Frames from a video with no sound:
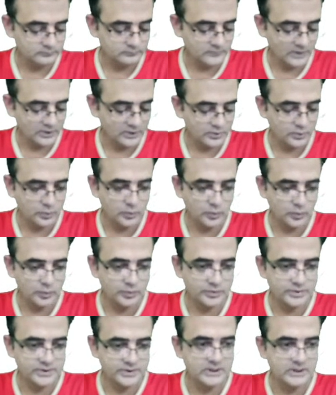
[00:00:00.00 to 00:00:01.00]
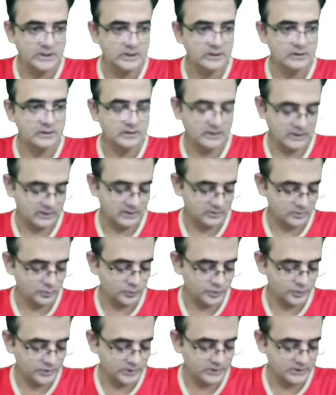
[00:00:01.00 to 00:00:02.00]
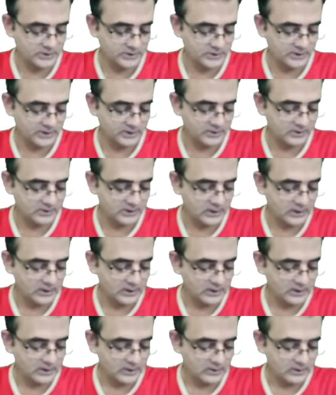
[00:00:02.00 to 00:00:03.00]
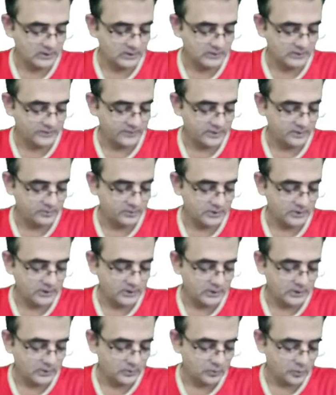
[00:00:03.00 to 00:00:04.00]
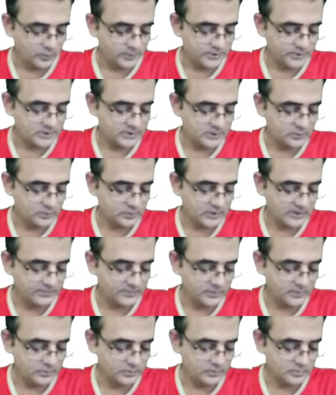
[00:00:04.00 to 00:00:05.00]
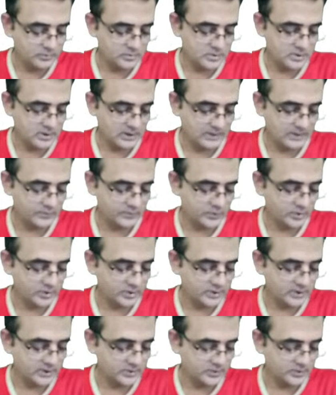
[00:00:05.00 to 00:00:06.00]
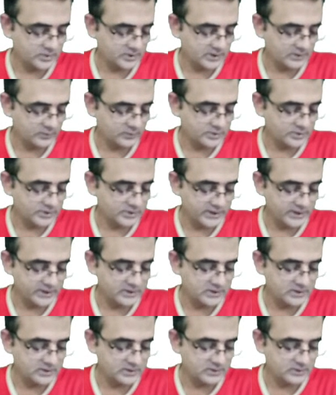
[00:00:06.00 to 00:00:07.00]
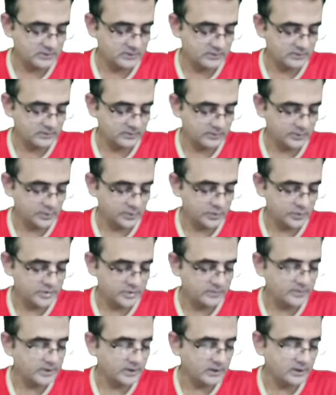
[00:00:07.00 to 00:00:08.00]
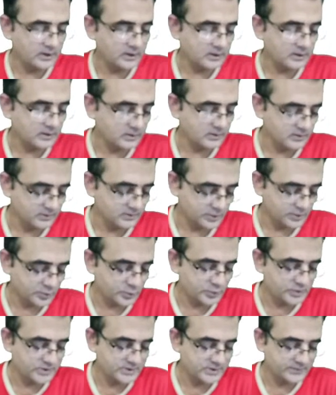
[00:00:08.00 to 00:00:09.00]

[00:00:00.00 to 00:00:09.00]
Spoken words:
2C. Yeah, 2C is correct. Yeah, very good. Rupesh sir, good afternoon. I'm sorry, actually I was late due to some technical issues.